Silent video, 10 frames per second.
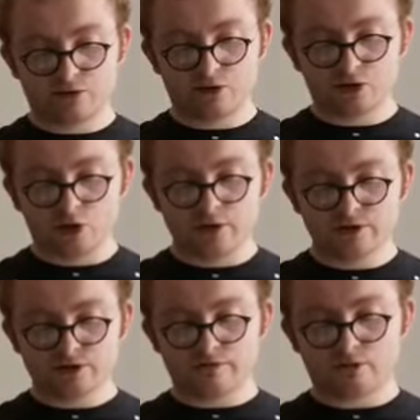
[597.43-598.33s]
through the
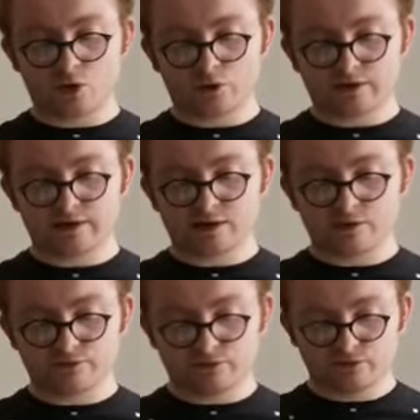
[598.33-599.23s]
knowledge of God and
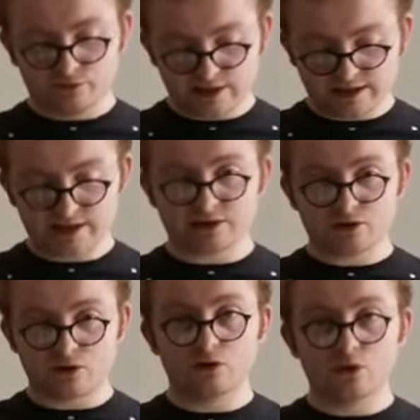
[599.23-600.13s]
of Jesus
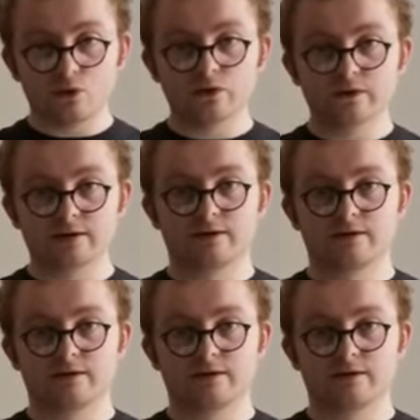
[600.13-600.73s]
our Lord.